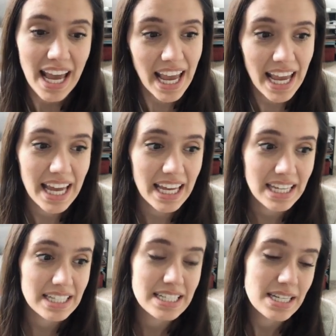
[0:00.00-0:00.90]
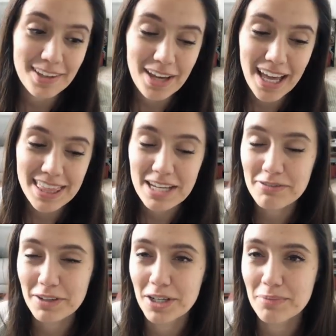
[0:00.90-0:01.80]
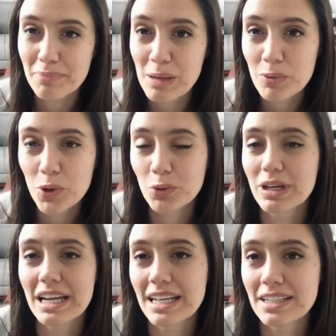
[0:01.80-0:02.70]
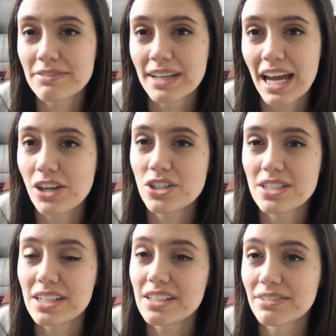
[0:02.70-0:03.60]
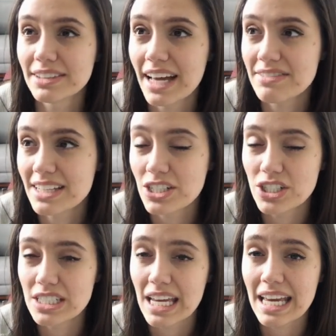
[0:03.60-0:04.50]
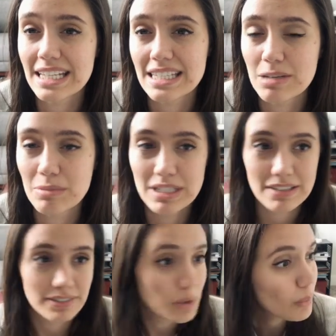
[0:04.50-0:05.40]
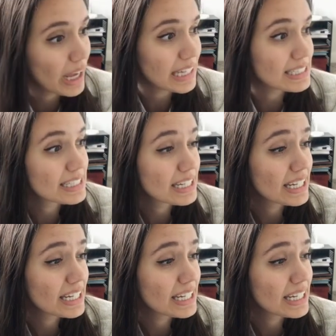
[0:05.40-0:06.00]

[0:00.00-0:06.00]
And I think for people who read it at different ages and at different life stages, it hits them in different ways.